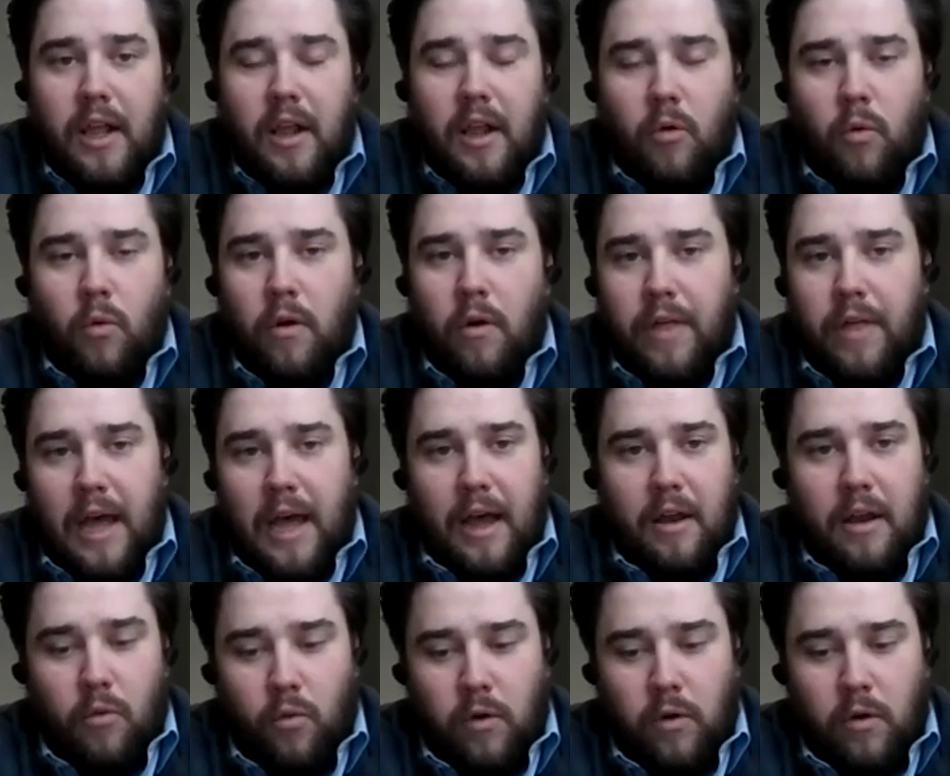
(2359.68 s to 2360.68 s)
will
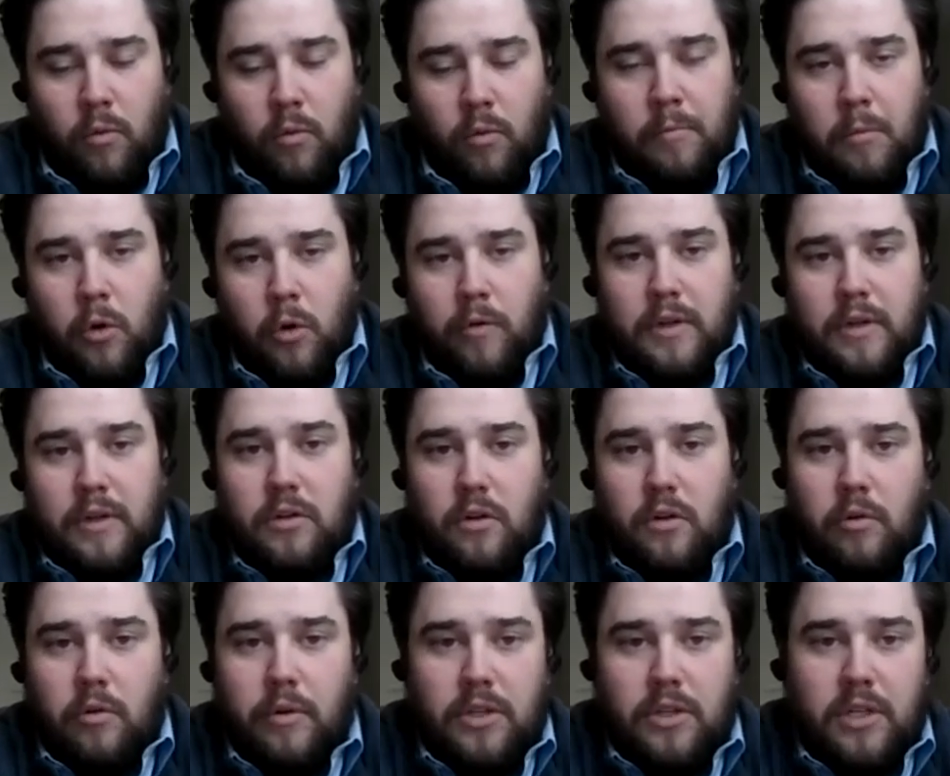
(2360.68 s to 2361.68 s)
we move into a
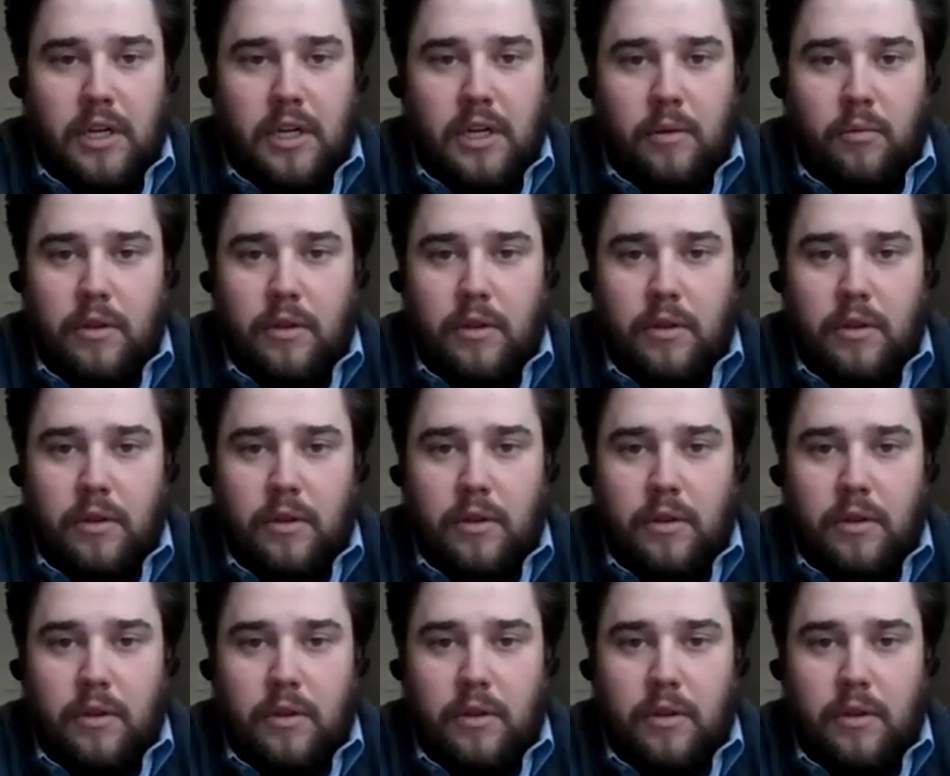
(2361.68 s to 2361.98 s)
regime